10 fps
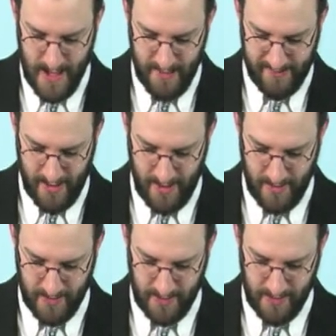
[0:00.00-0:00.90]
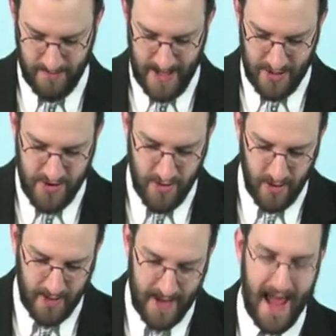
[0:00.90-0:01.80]
So you make
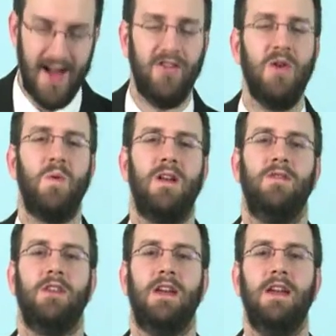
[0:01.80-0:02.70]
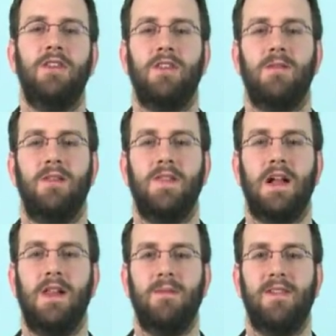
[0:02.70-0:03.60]
sure that every one of your key terms in the
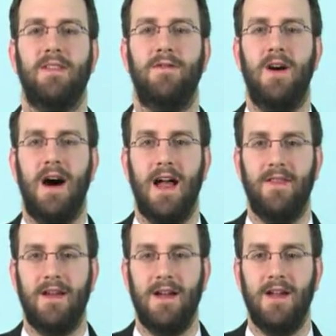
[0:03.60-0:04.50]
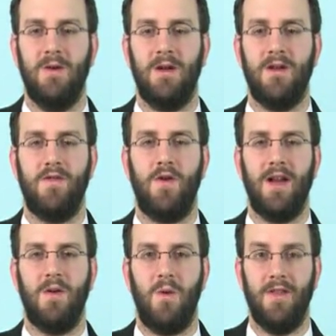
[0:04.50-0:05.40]
claim is defined. You want to
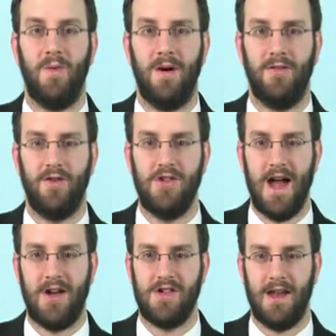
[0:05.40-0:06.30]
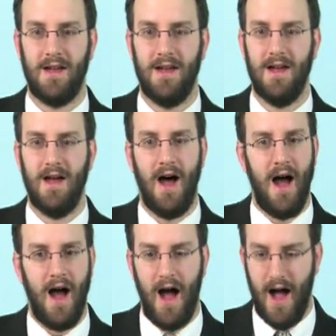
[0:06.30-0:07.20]
avoid a 112 rejection.
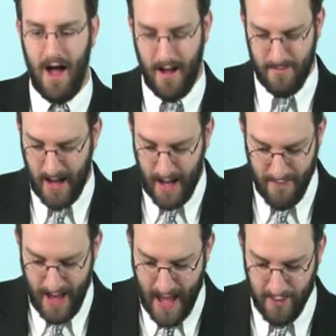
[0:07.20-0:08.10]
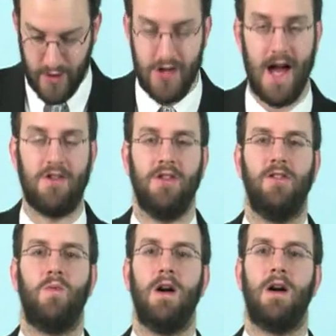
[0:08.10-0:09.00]
I've had
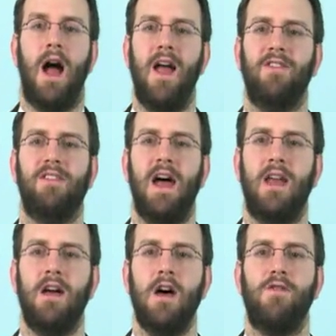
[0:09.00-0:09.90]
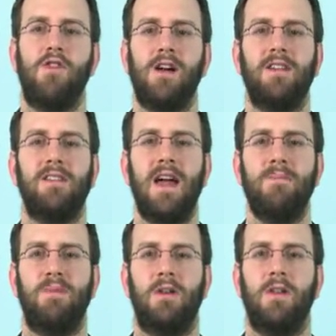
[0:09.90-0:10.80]
rejections where I've said, for
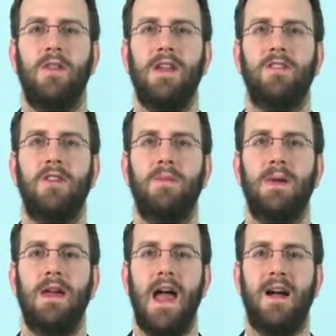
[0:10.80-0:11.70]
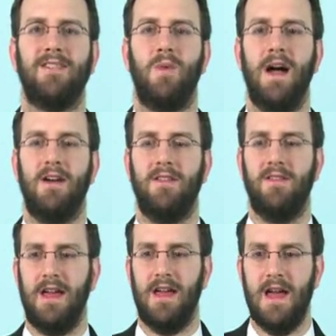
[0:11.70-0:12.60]
example, this could be X, Y, or
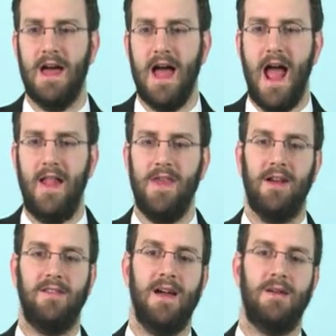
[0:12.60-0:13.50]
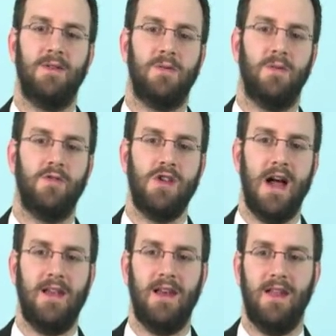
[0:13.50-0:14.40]
Z, and the examiner will
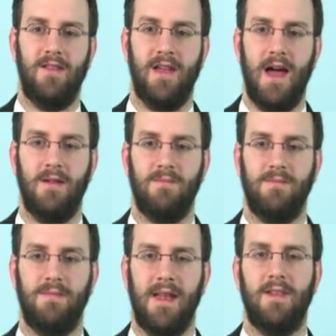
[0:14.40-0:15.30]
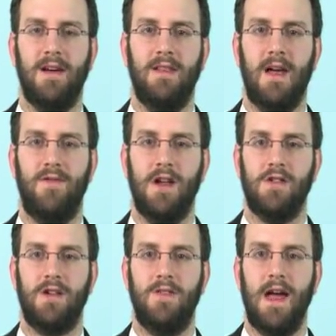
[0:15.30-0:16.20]
reject it and say, that's not a
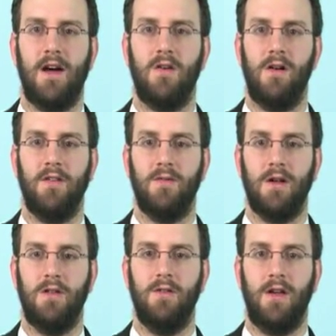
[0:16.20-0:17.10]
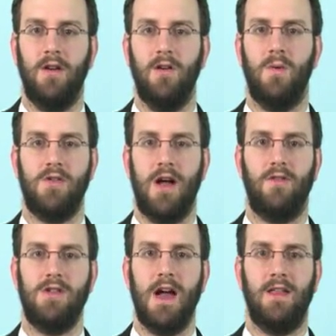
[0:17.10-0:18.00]
definition, that could also include Q, which I
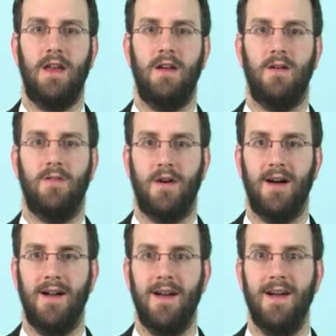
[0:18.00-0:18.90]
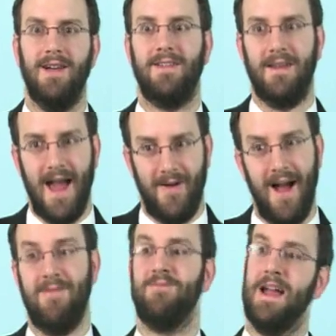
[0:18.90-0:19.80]
rejected it over. So now
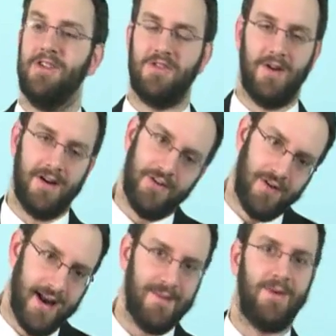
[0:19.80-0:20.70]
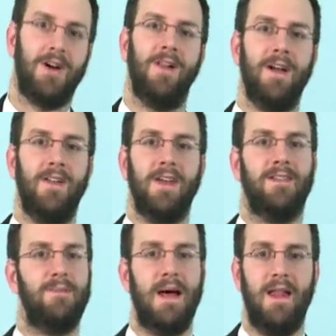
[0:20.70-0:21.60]
I make sure to write it more clearly,
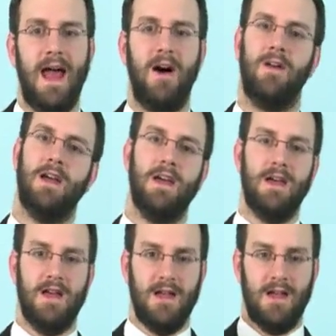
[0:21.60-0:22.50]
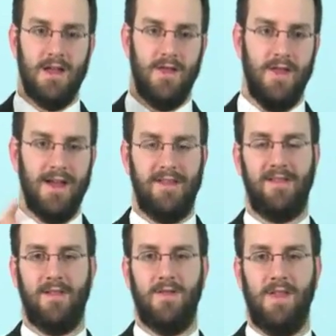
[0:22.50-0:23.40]
spell it out.
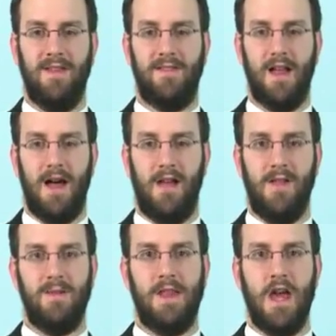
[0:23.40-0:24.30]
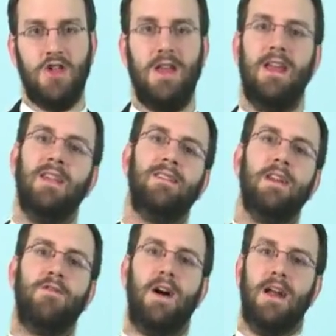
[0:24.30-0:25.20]
This limitation is
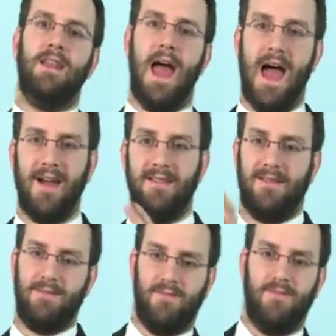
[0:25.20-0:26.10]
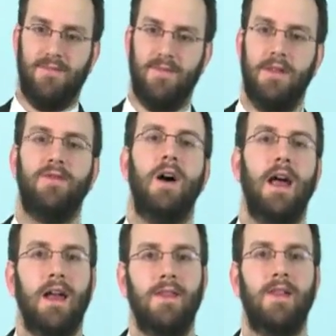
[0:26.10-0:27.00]
defined as,
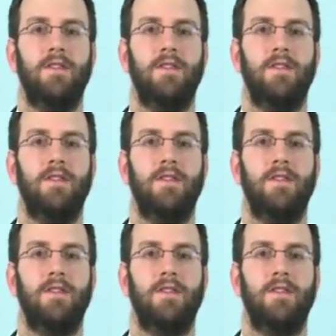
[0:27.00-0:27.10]
define it.